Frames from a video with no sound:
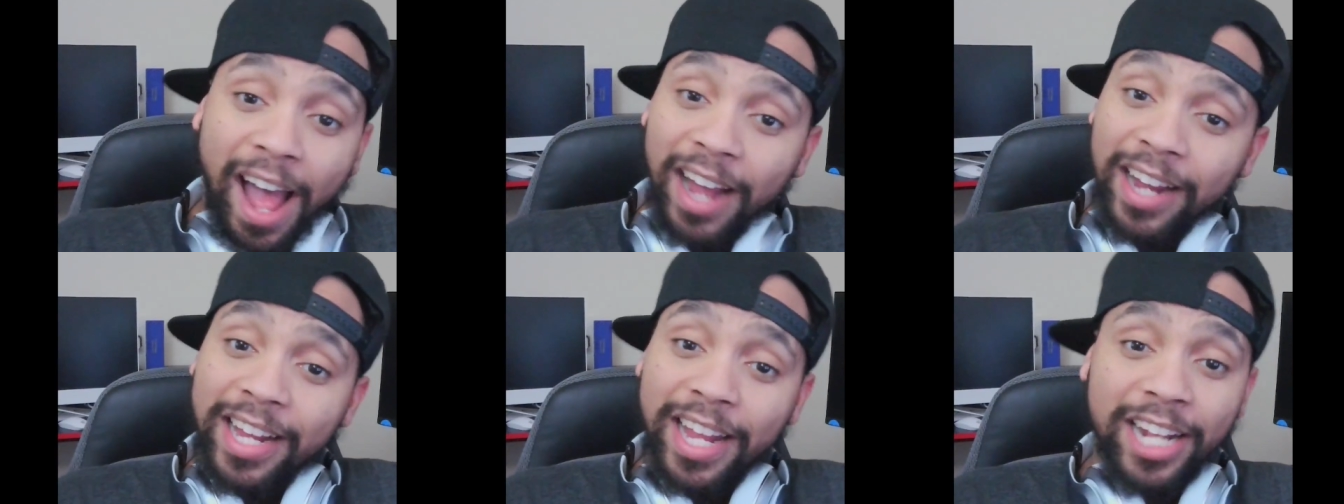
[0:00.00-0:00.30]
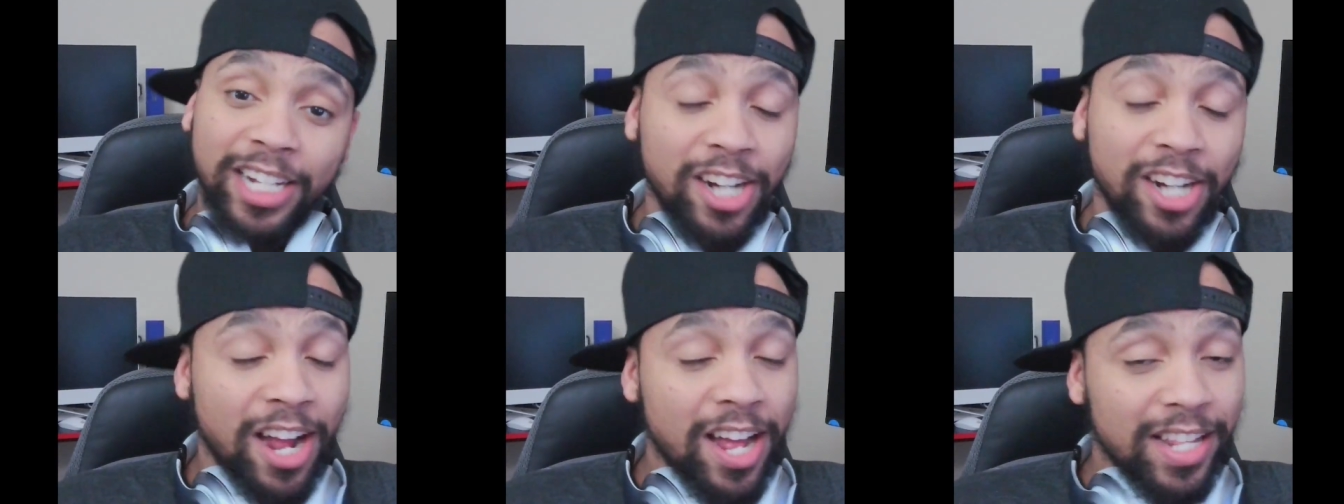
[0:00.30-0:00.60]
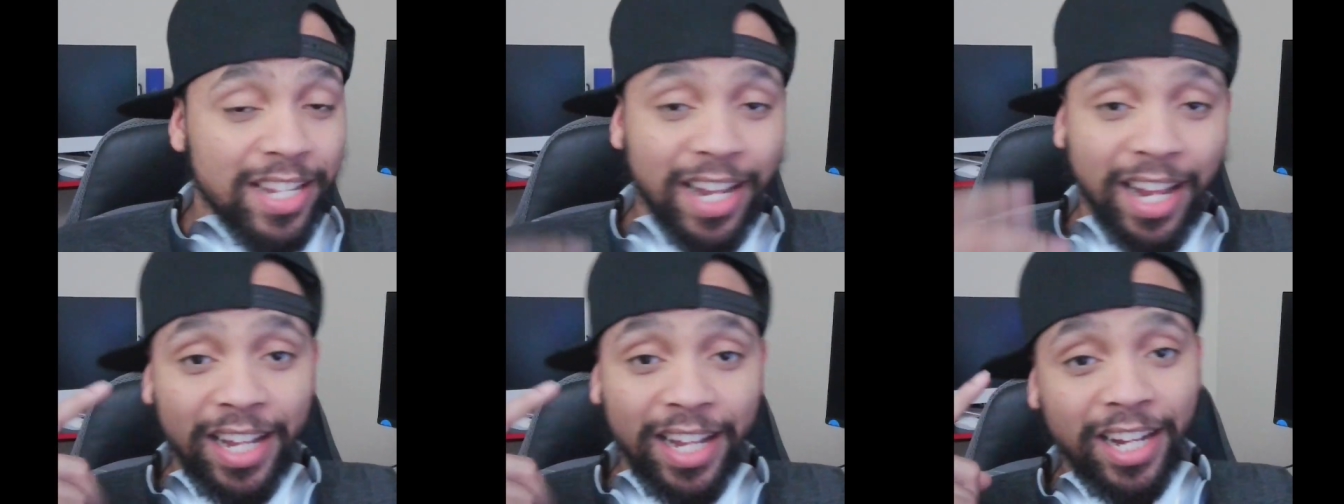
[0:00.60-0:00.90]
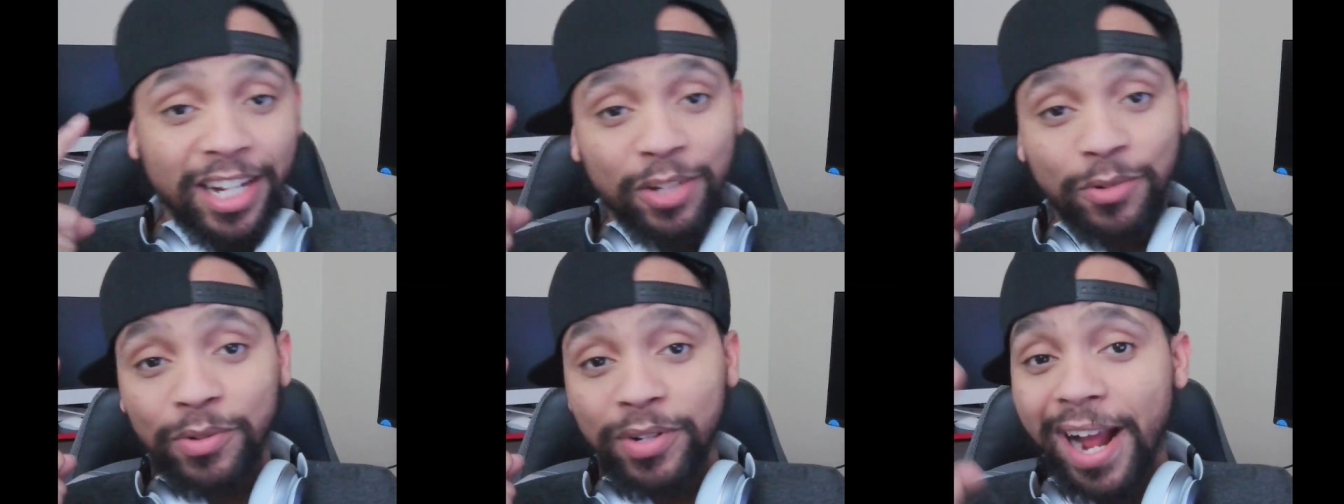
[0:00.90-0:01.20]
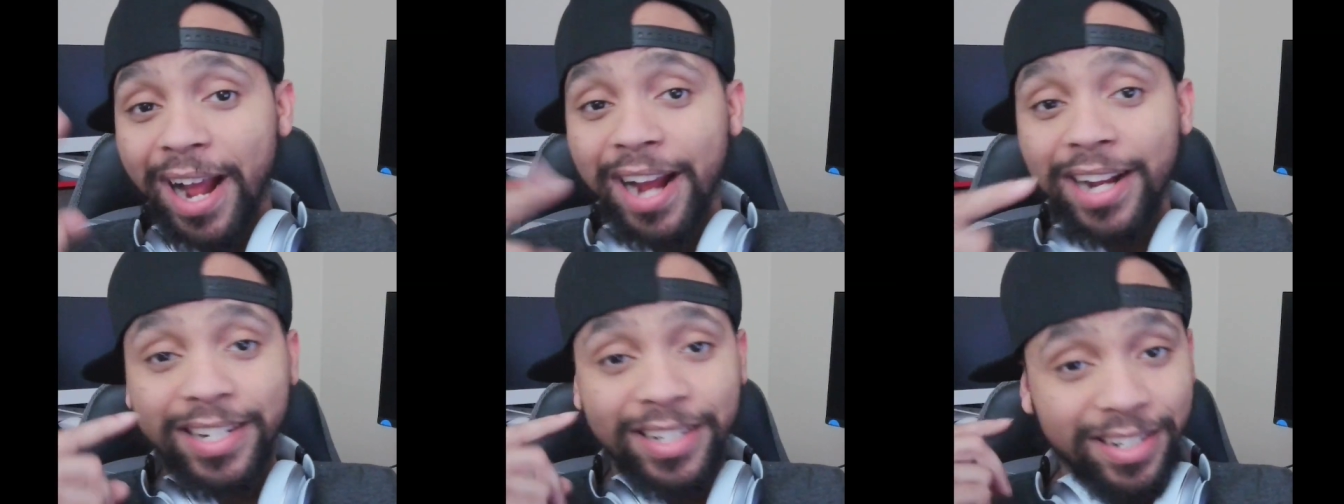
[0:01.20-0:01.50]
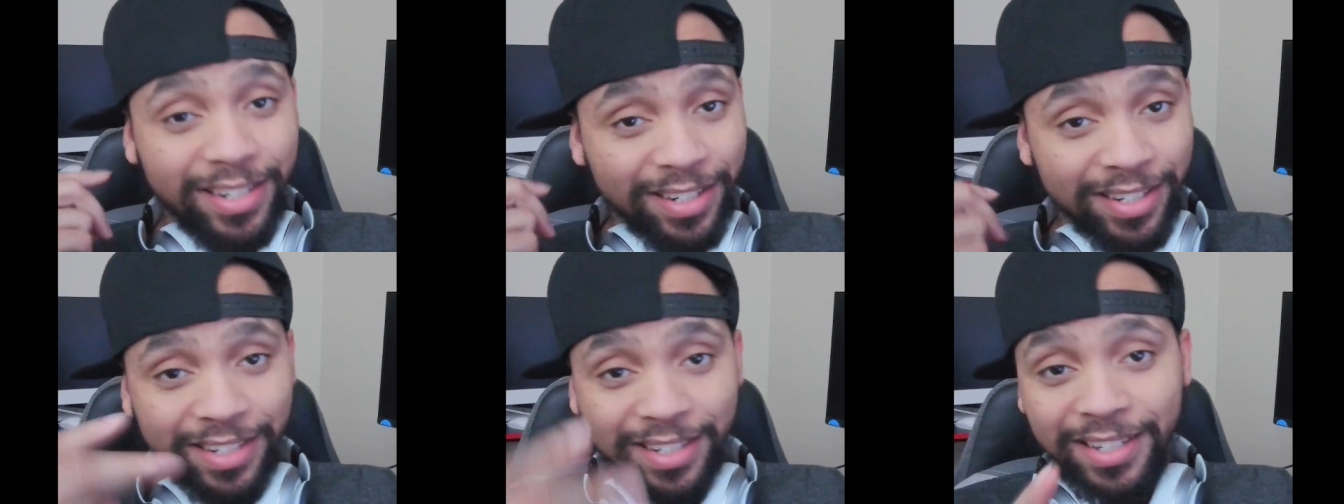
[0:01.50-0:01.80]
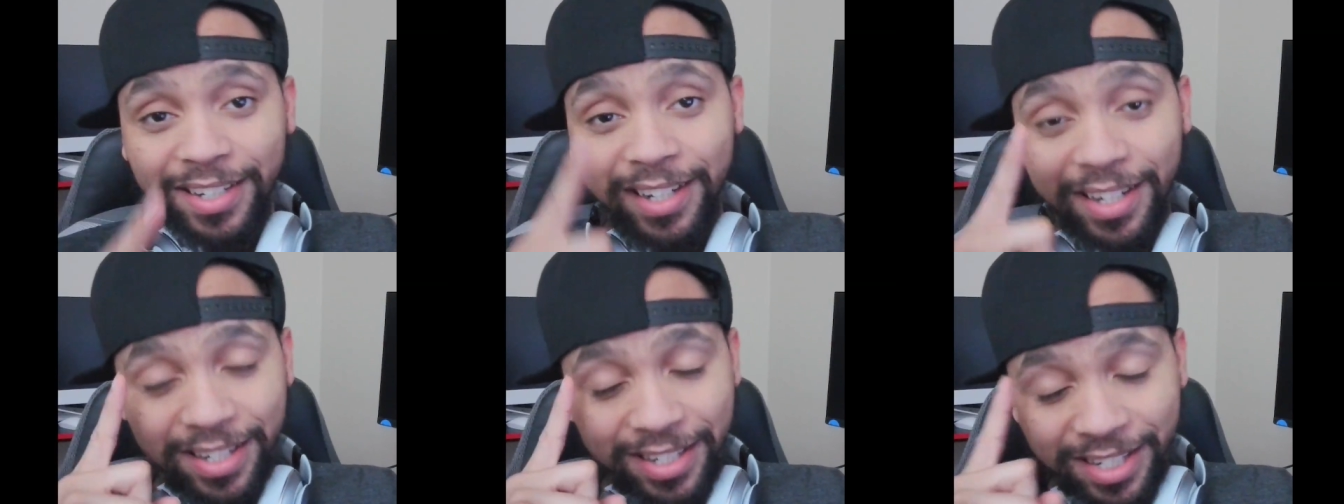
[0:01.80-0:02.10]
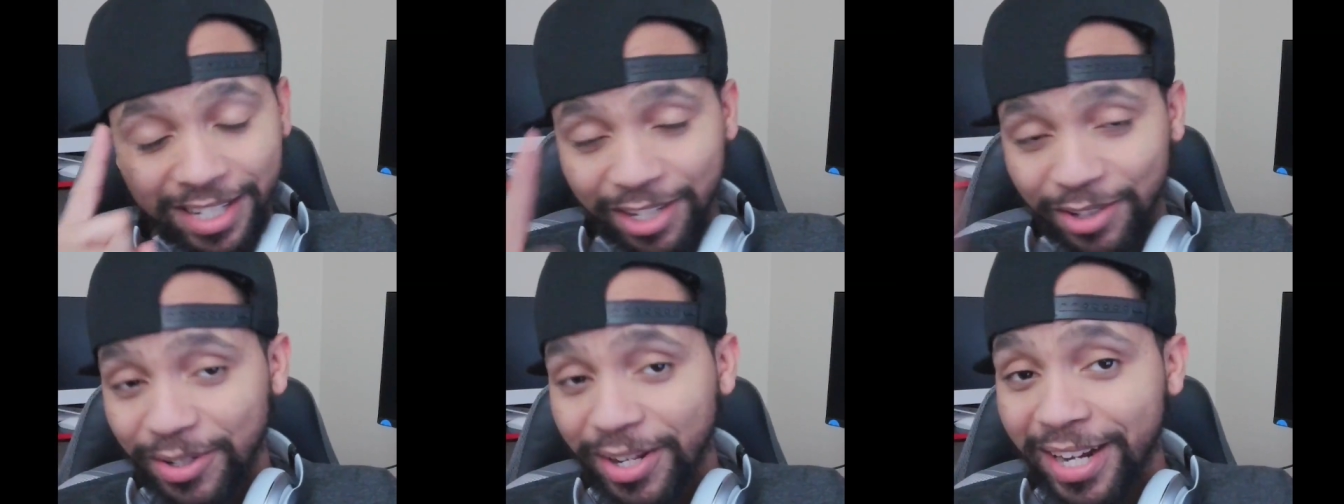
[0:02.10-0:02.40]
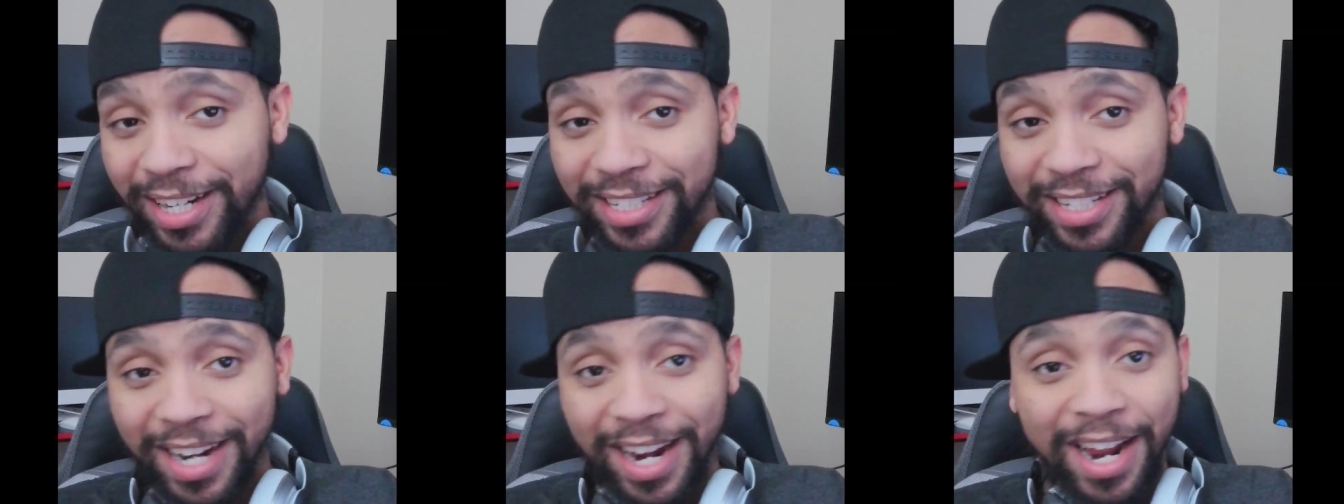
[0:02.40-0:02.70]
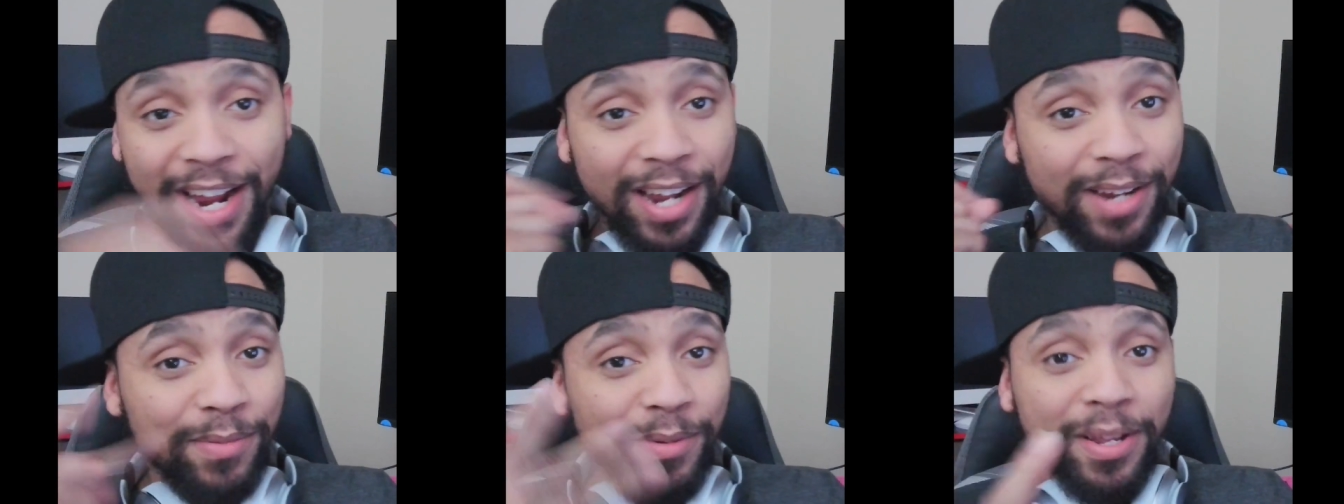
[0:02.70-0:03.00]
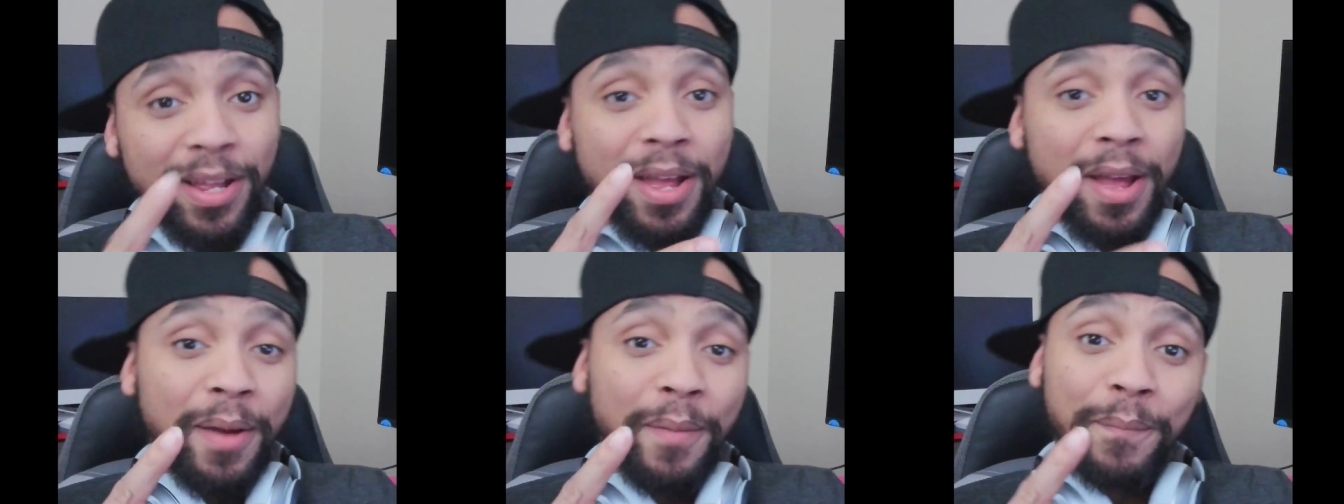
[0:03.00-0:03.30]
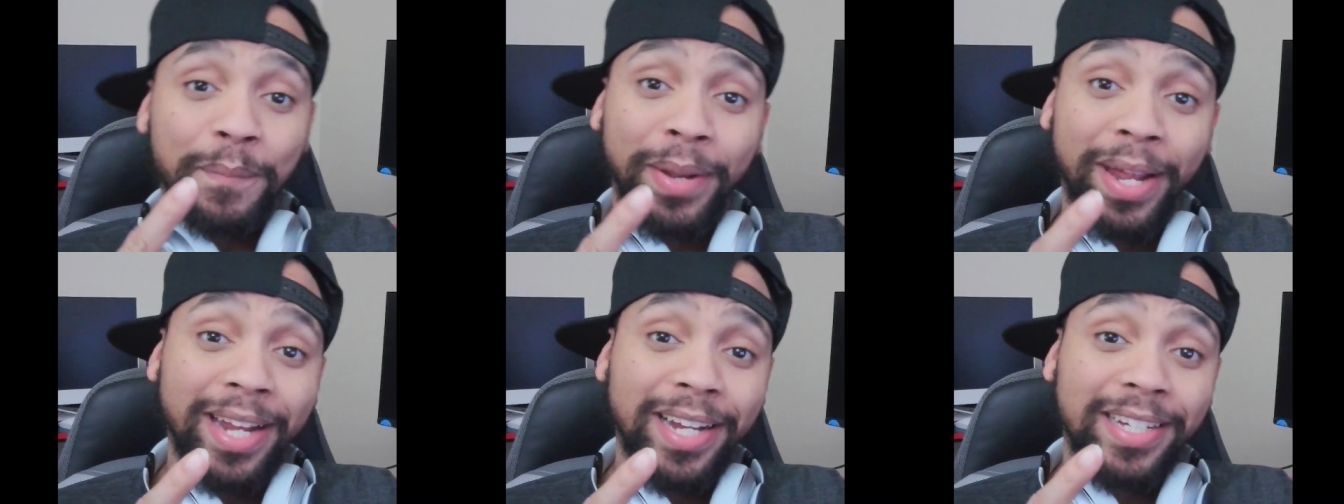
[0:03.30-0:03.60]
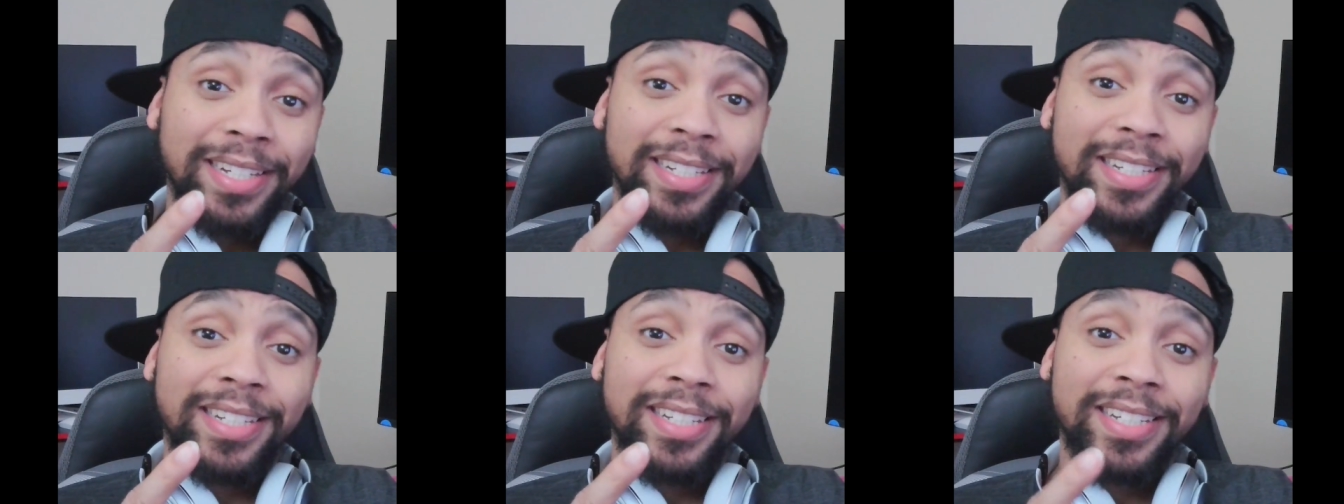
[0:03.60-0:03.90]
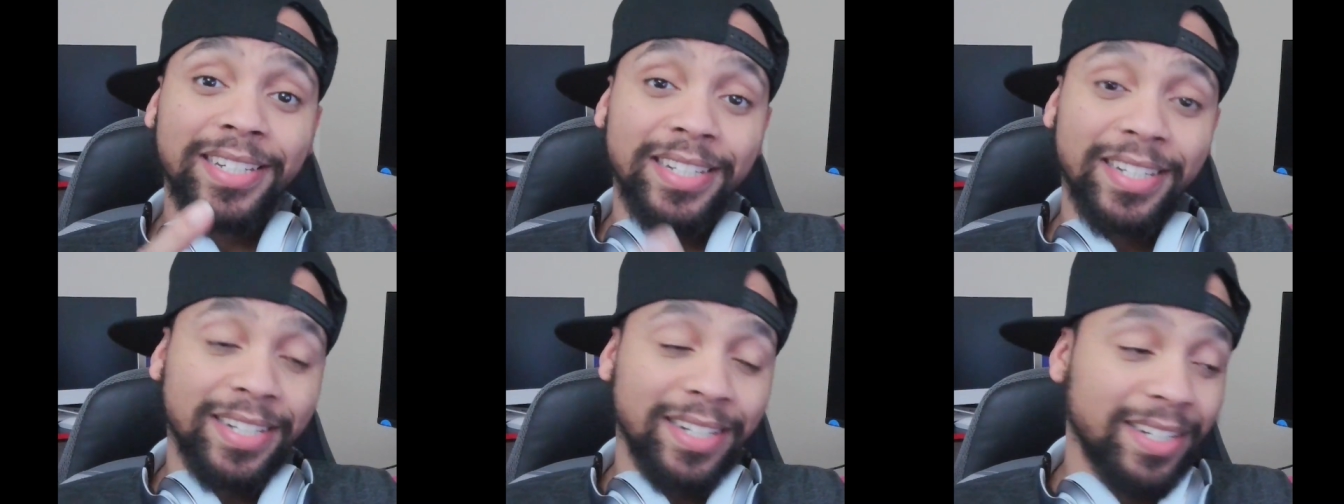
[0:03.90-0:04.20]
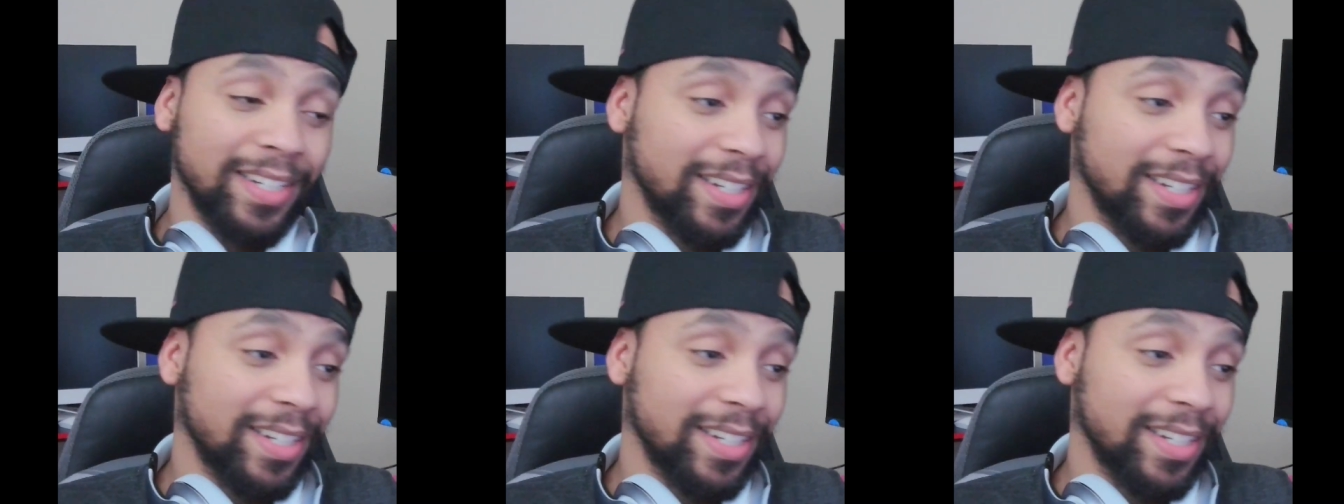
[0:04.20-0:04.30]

catch y'all in that next reaction. Until next time, peace.